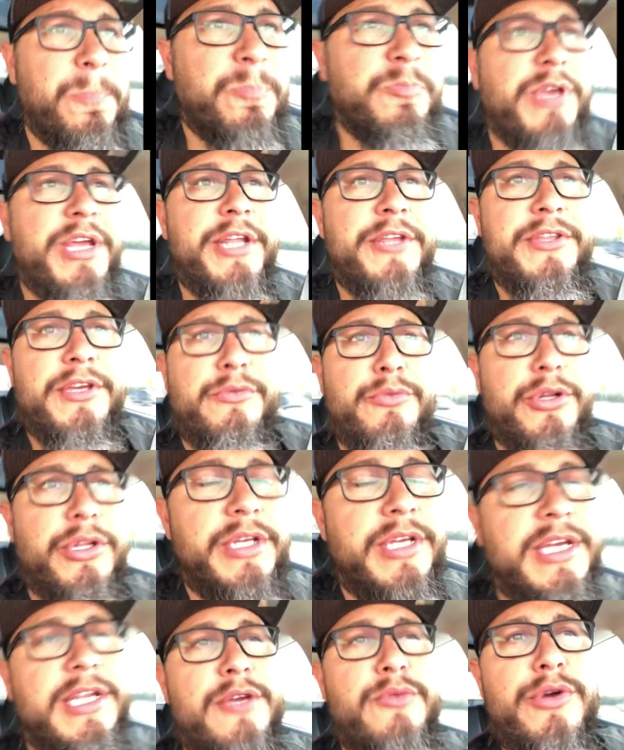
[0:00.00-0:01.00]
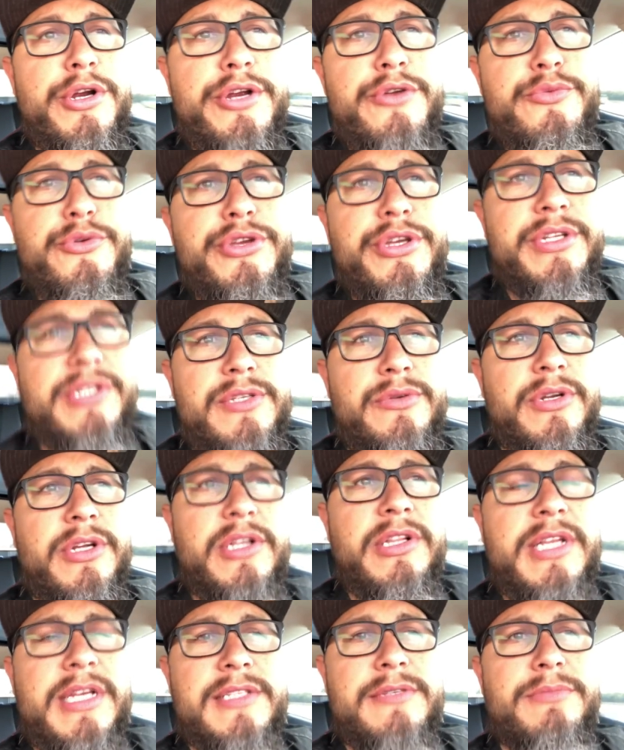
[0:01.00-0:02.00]
anything really, anywhere where you can sort of
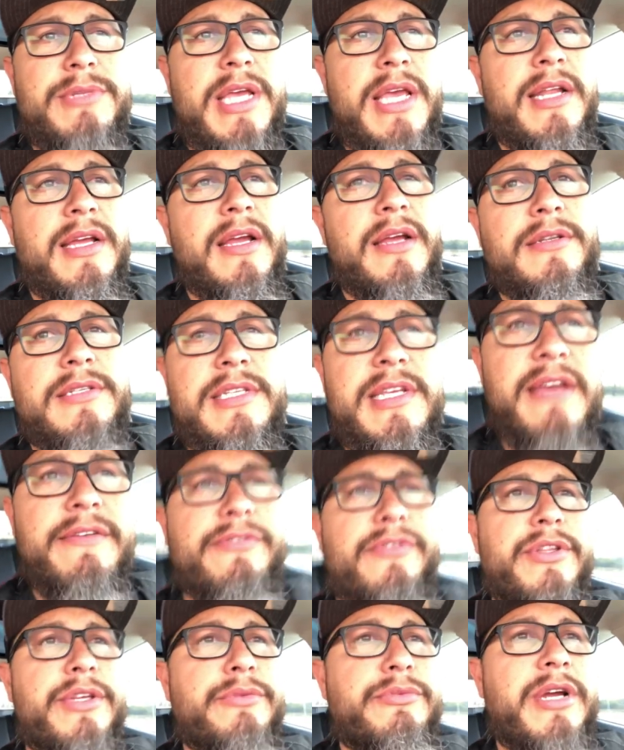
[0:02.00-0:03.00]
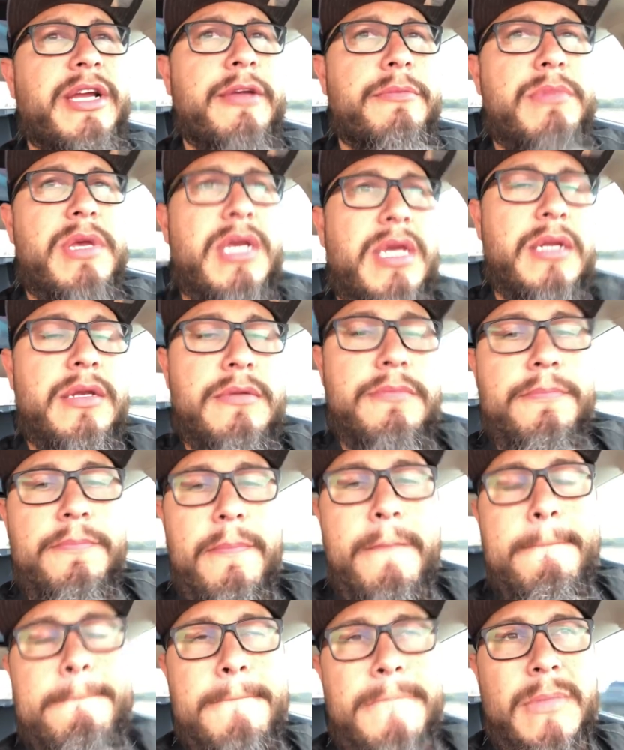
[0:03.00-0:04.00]
collect some data, I definitely
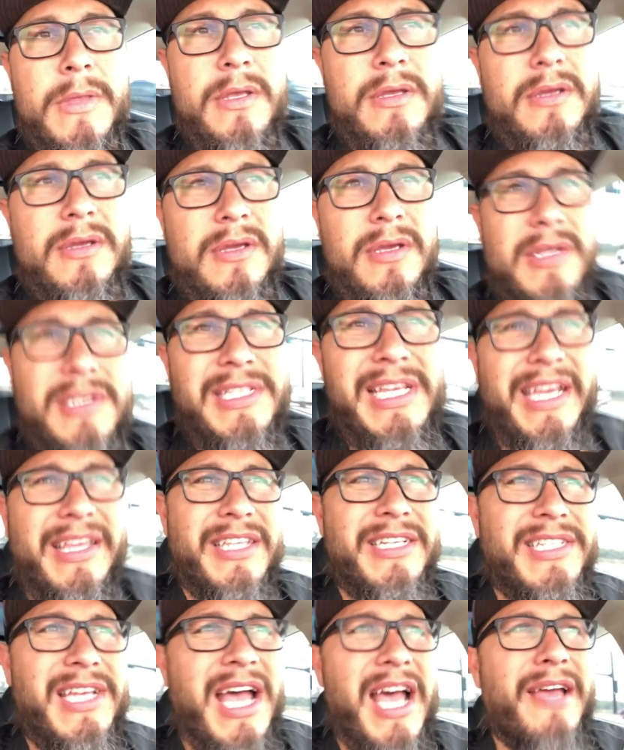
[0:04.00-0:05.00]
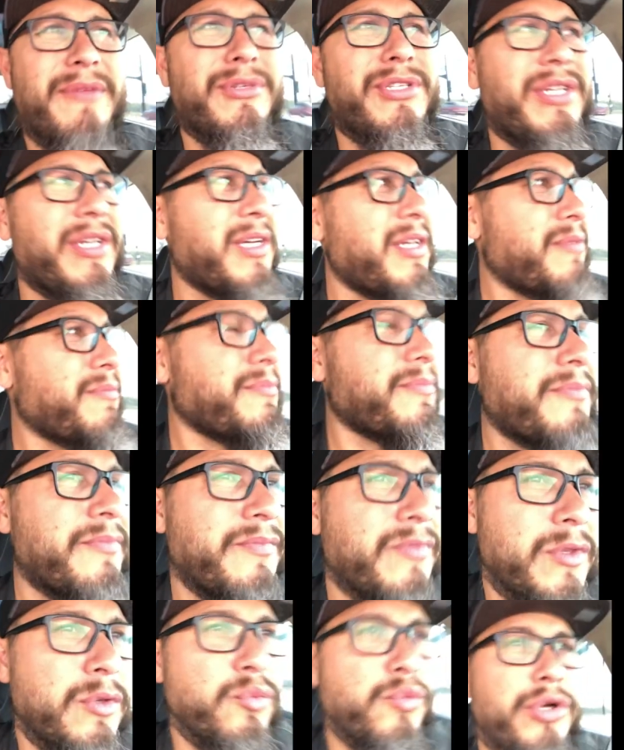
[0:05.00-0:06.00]
recommend taking the time to
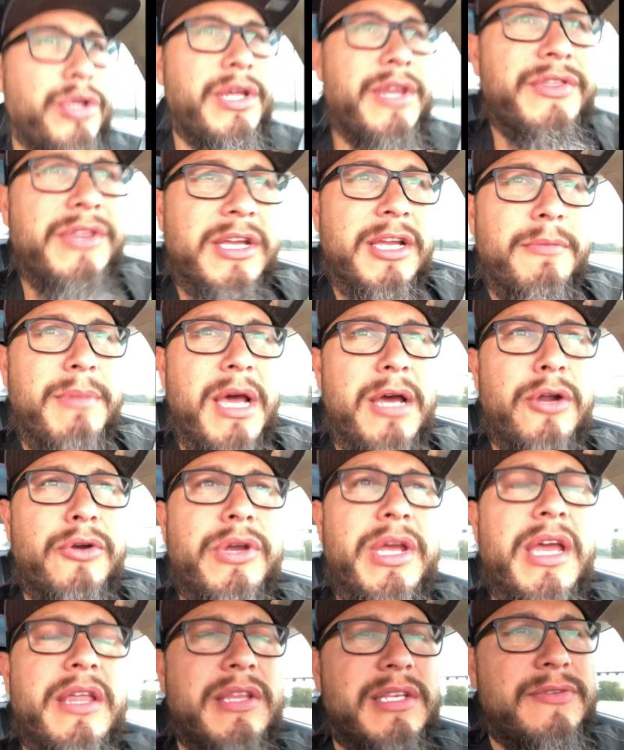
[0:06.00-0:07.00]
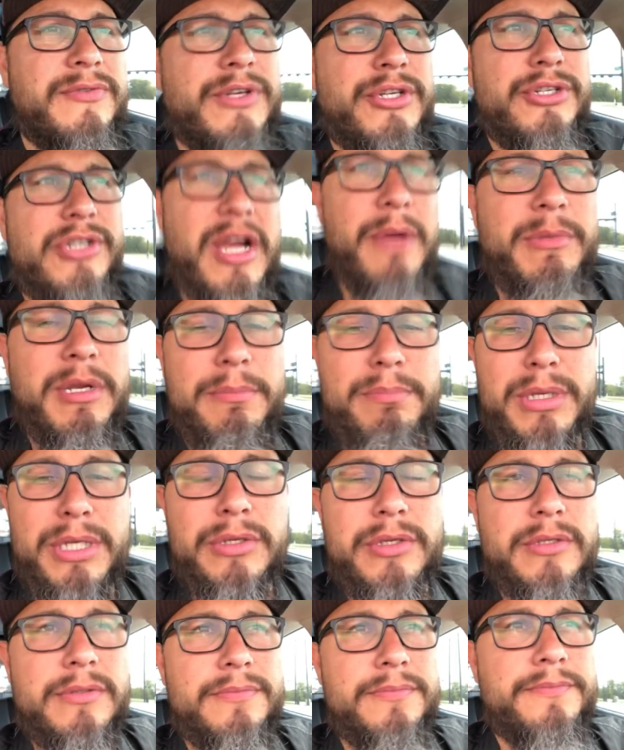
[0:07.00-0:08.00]
really think about, okay, this feature I'm gonna
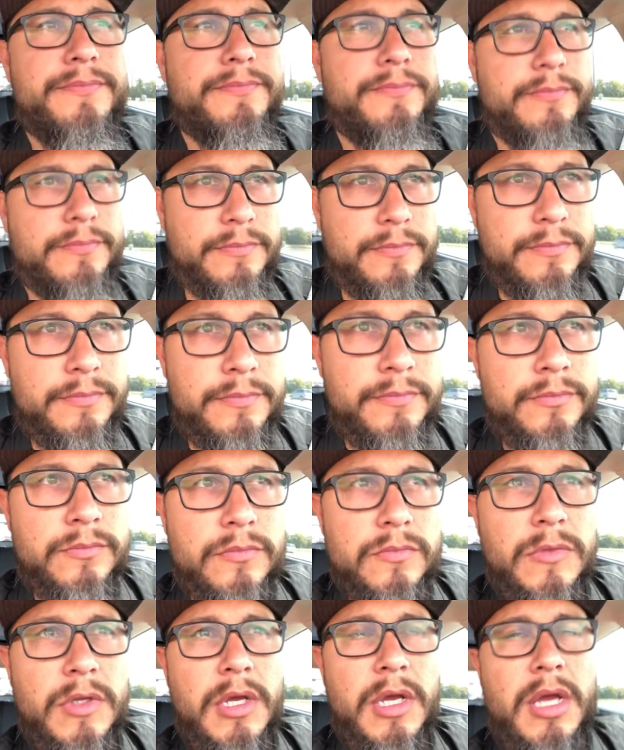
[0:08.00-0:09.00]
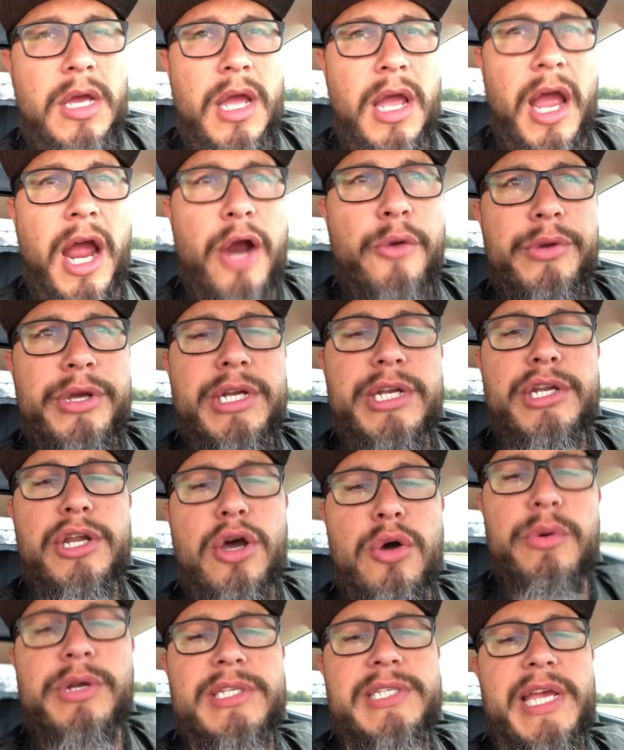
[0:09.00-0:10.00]
build, how are we gonna
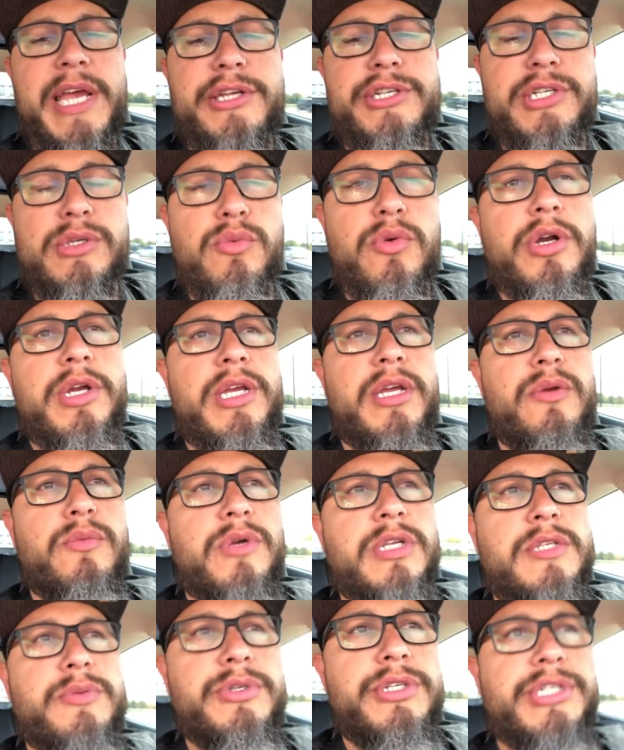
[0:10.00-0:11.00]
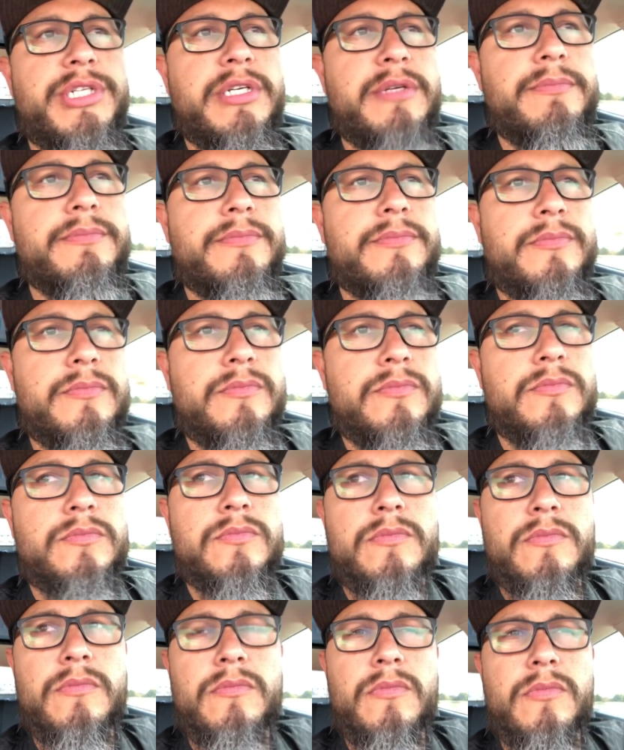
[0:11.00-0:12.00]
know when it's actually working once we ship?
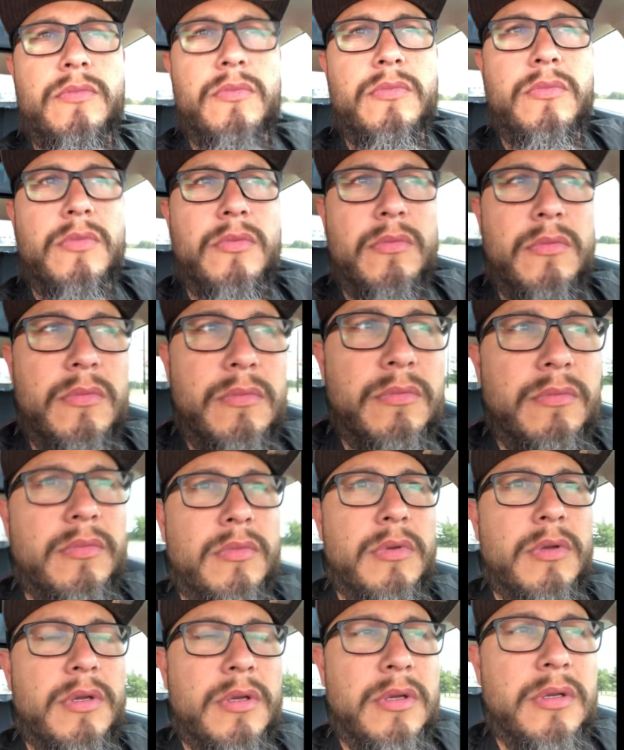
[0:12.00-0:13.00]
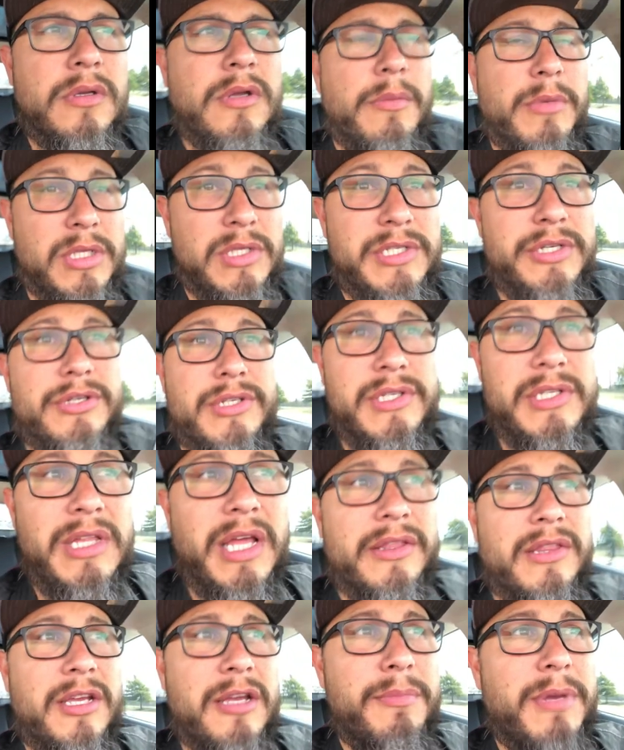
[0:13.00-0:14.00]
I mean, seriously,
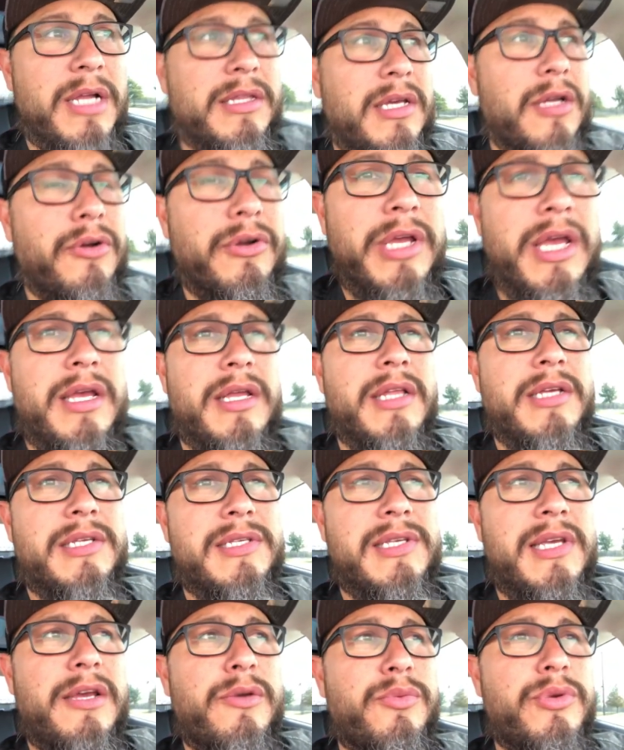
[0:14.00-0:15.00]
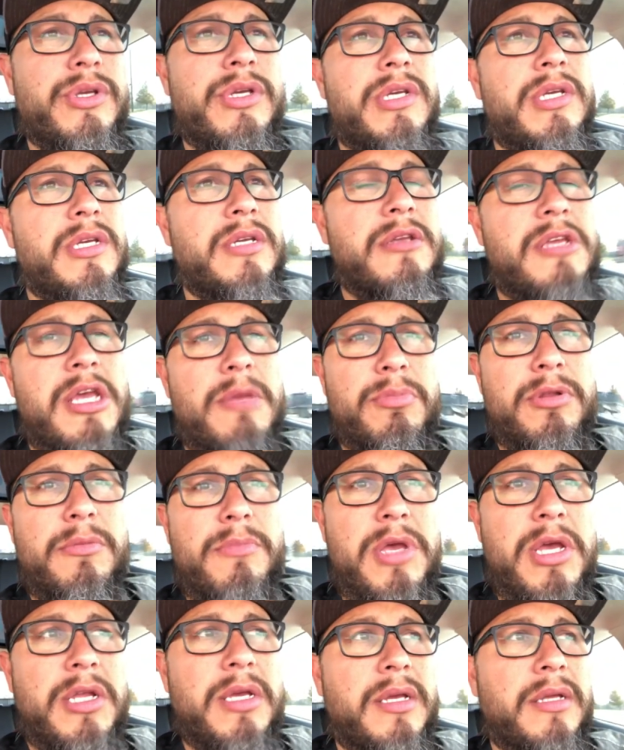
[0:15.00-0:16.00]
like, think about that. Okay, let's say we
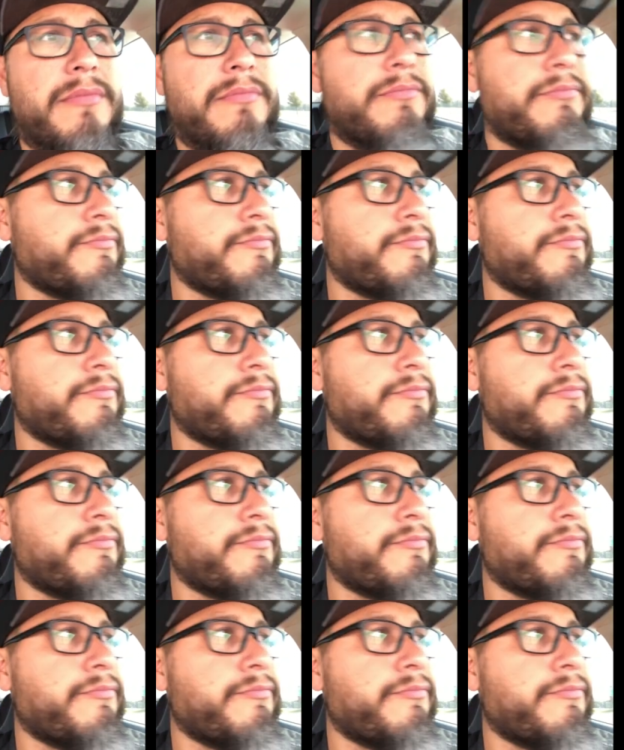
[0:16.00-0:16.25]
implemented